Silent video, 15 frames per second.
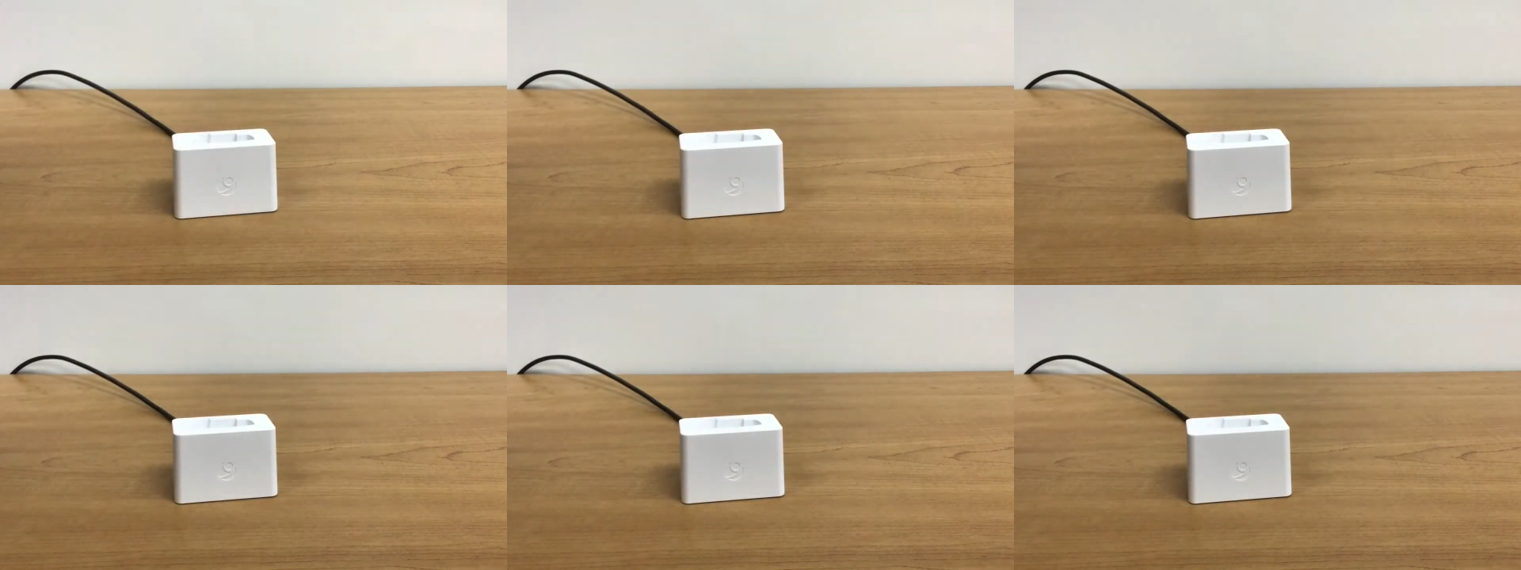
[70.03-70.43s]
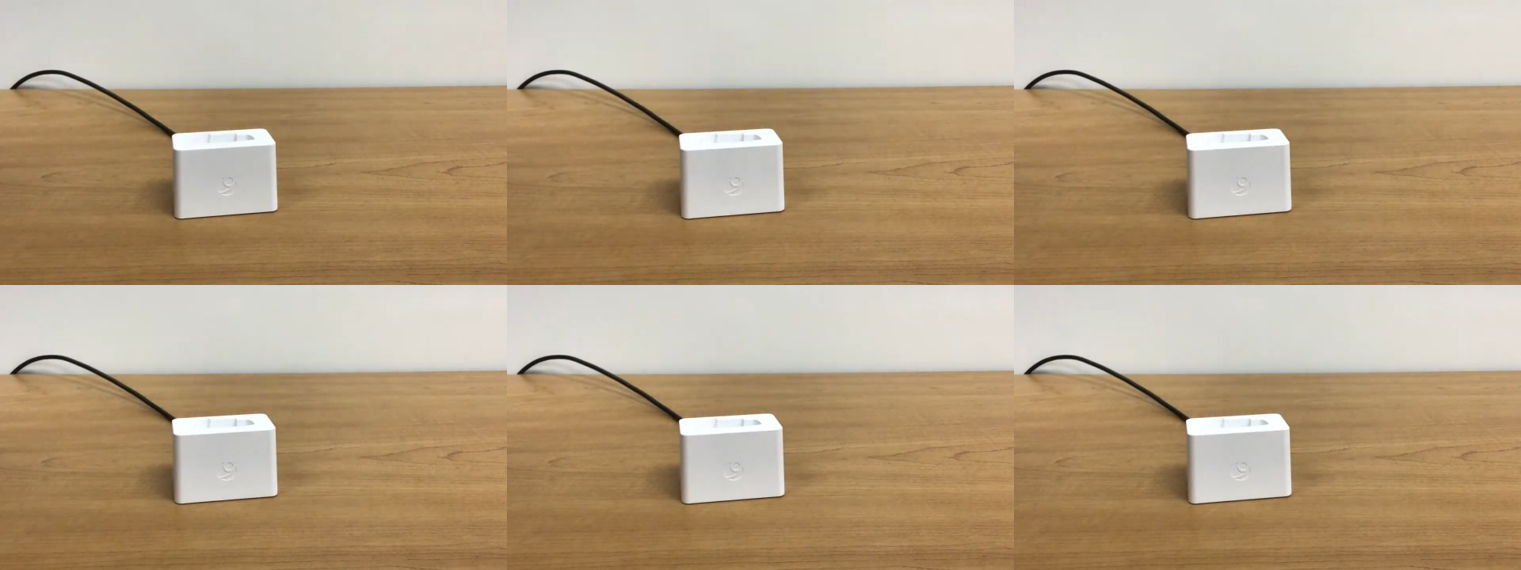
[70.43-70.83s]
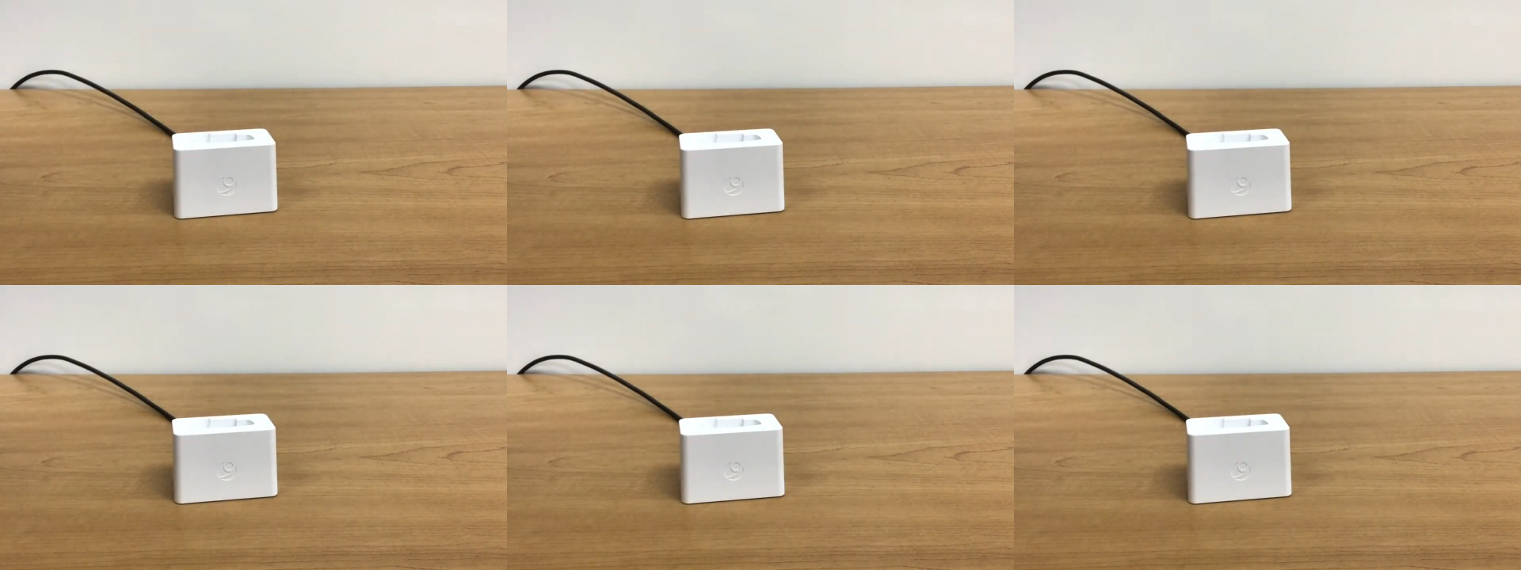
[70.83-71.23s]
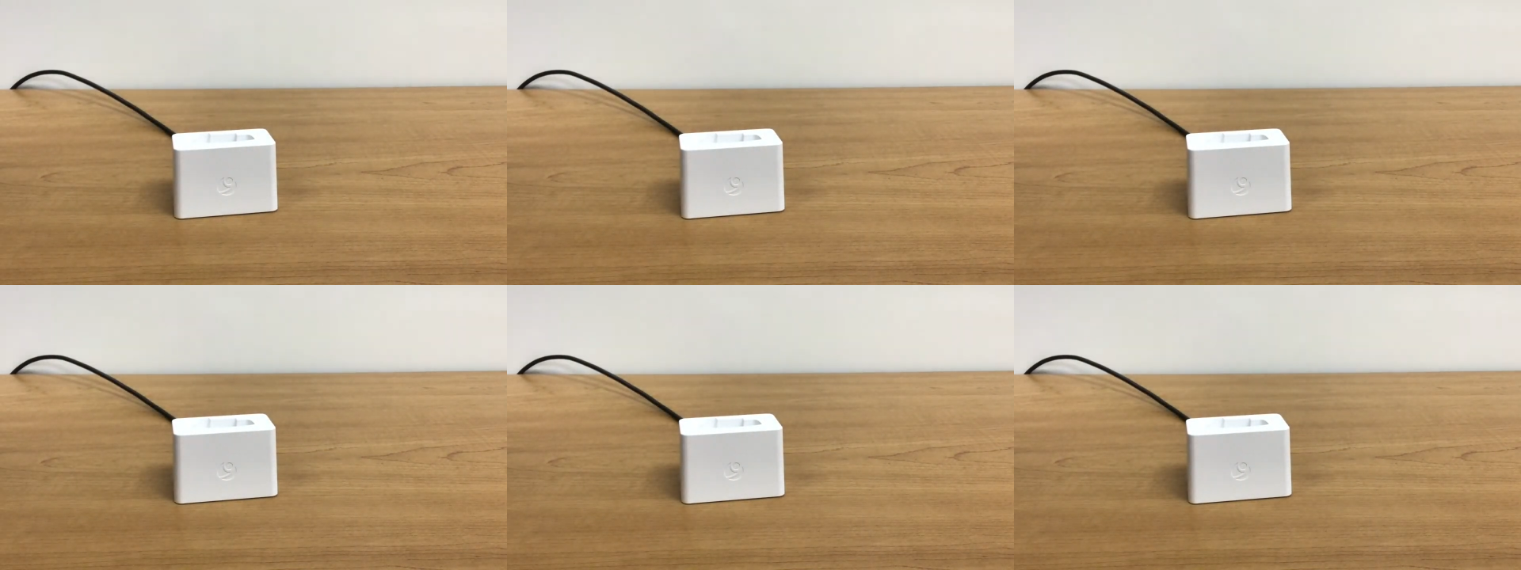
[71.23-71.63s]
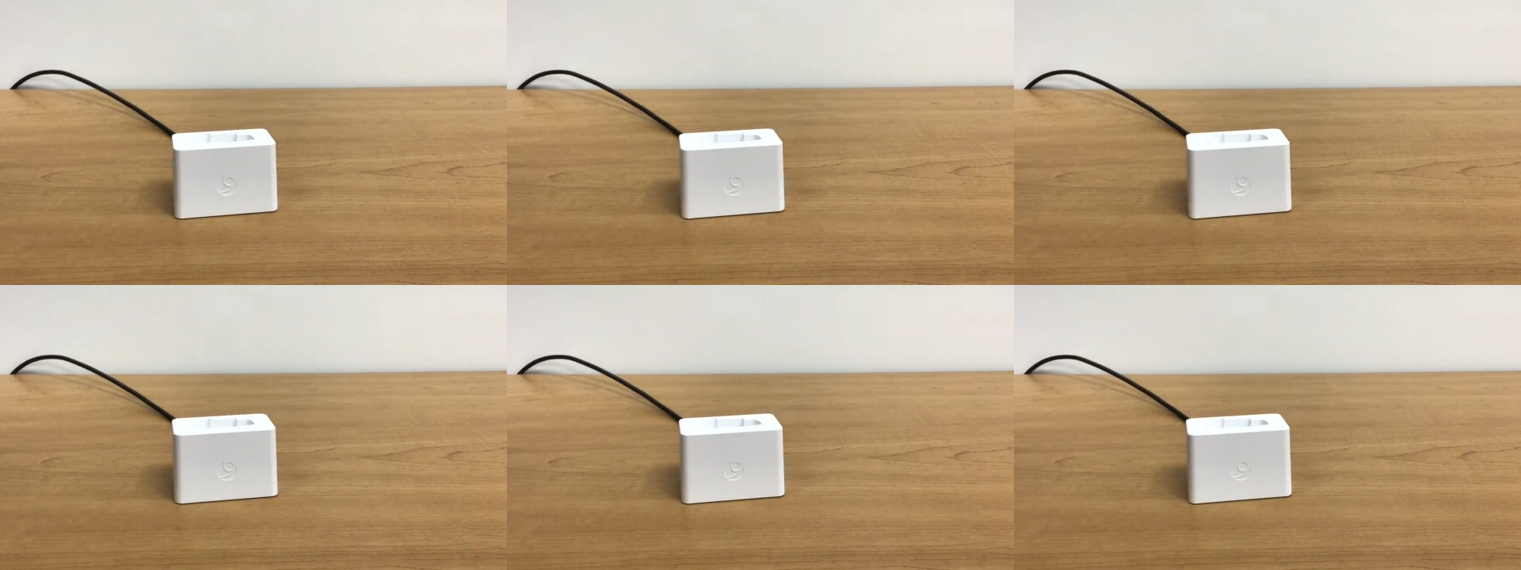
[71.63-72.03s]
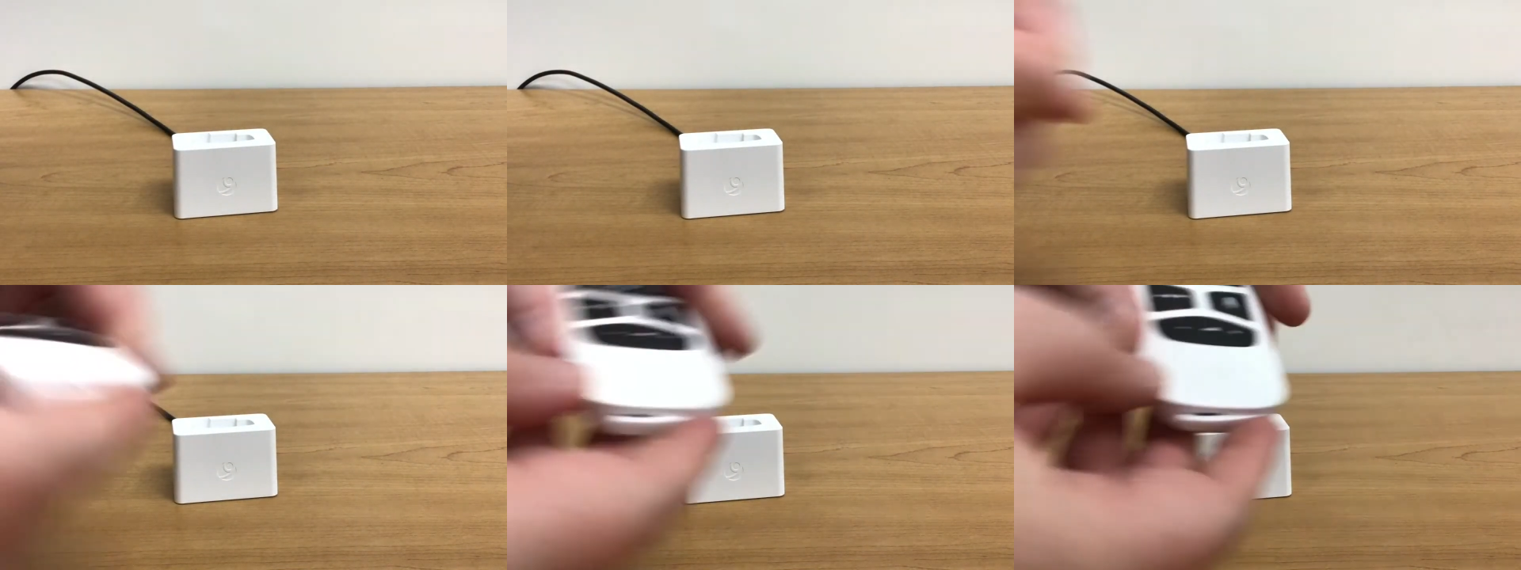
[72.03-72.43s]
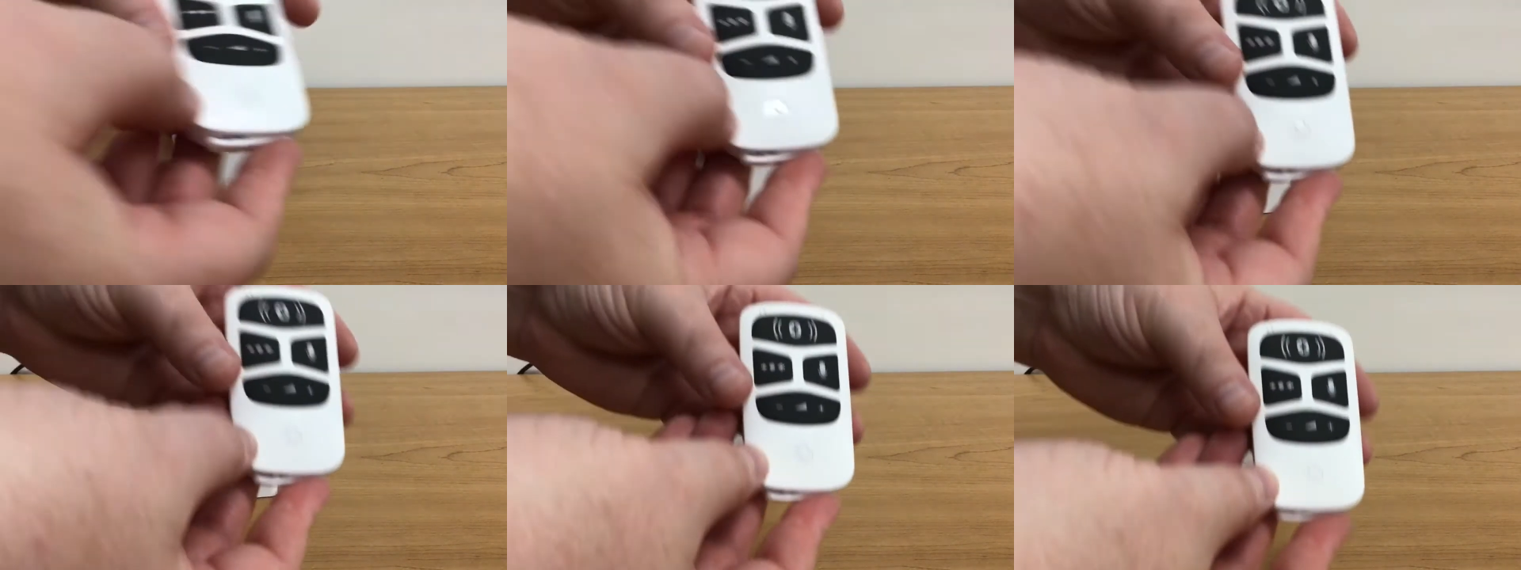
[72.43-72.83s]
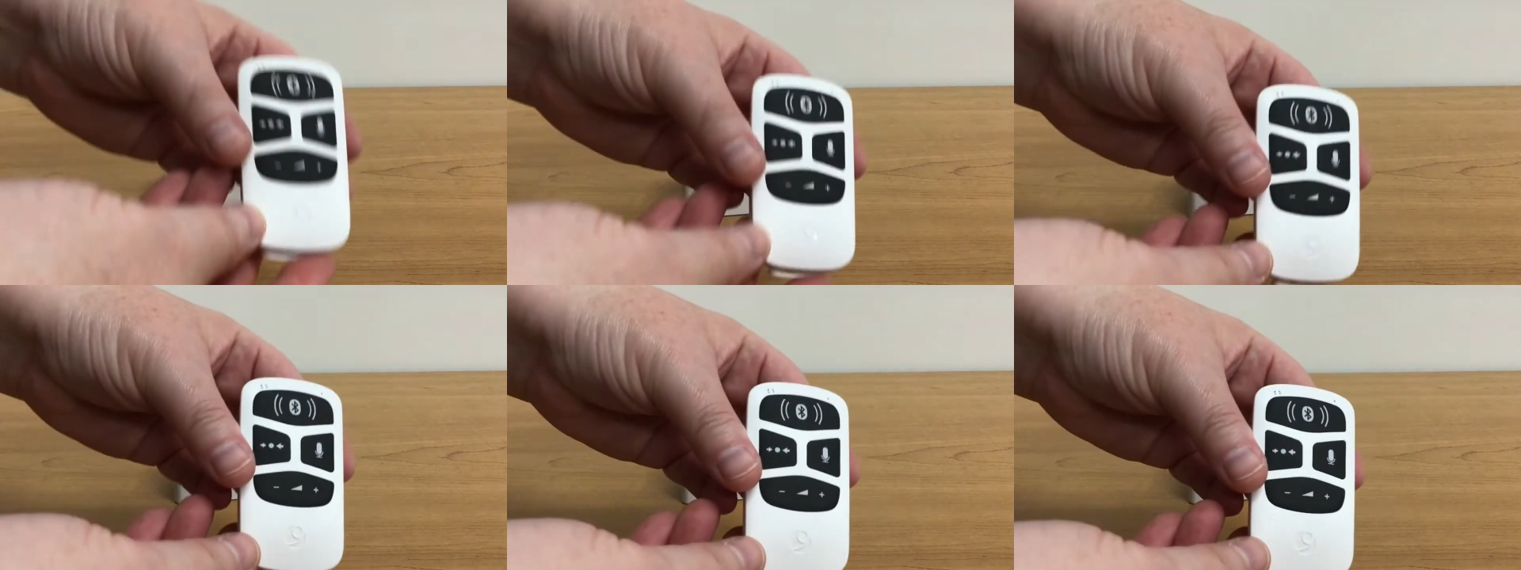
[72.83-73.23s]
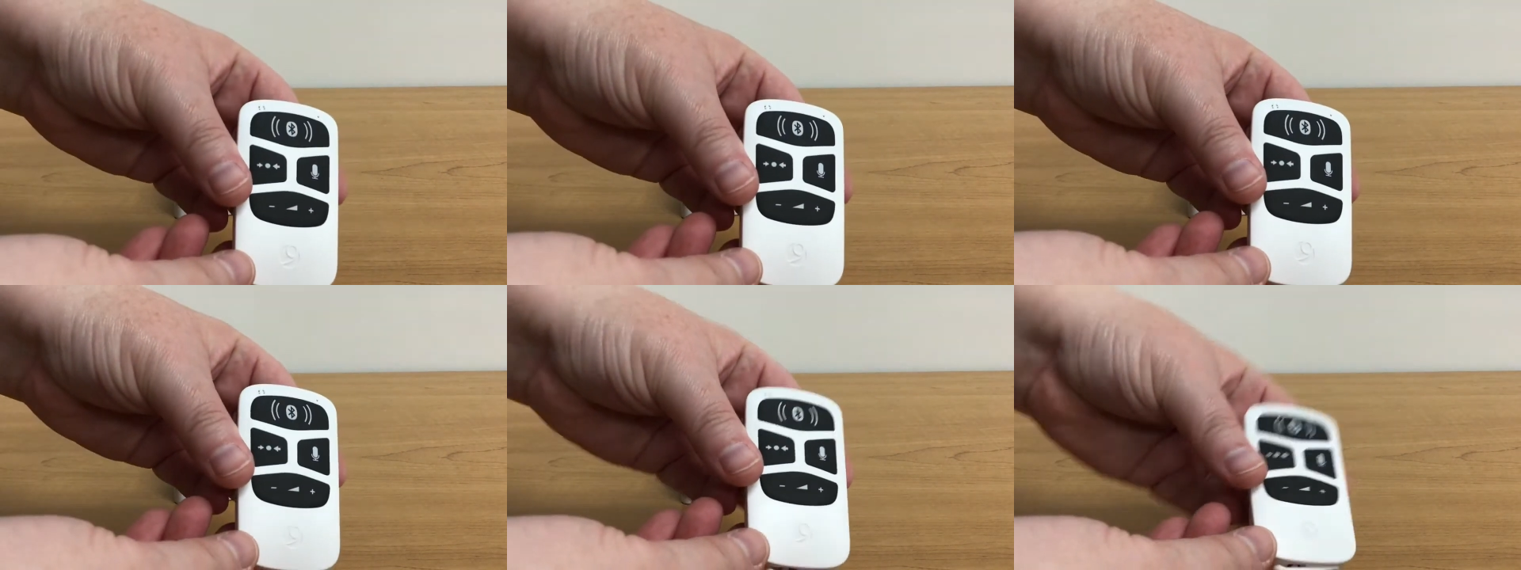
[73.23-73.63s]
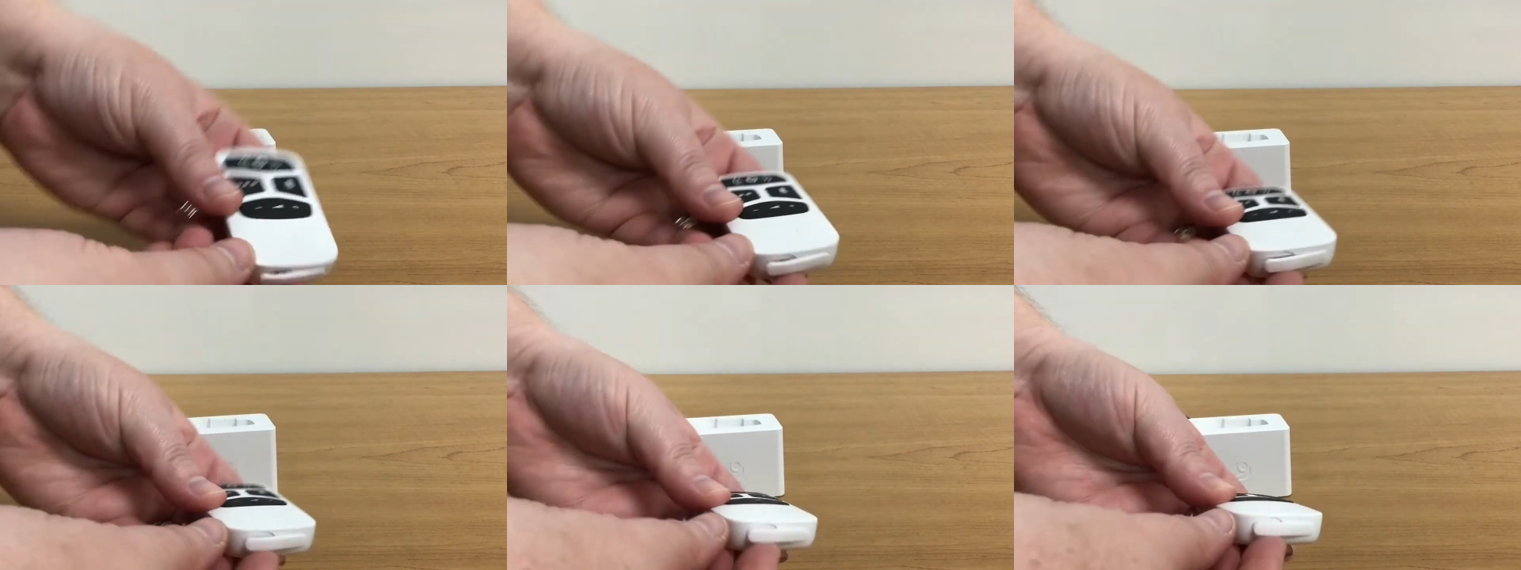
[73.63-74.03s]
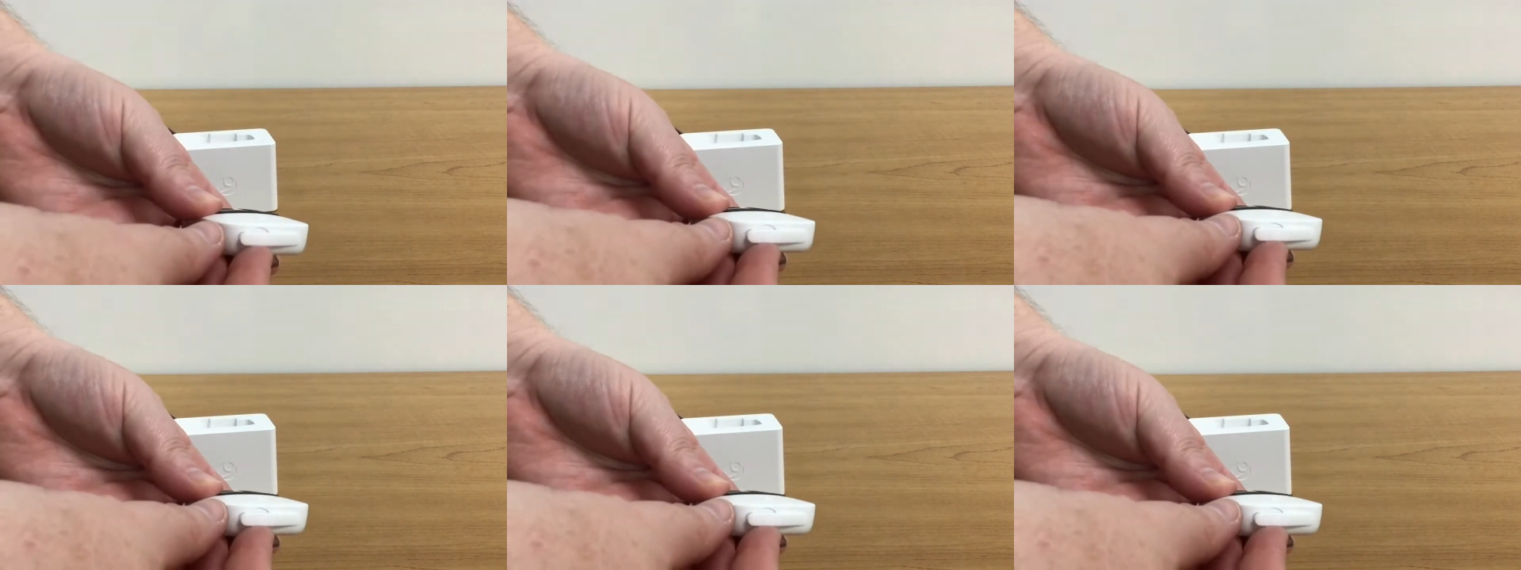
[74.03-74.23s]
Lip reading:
[unreadable: no face in view]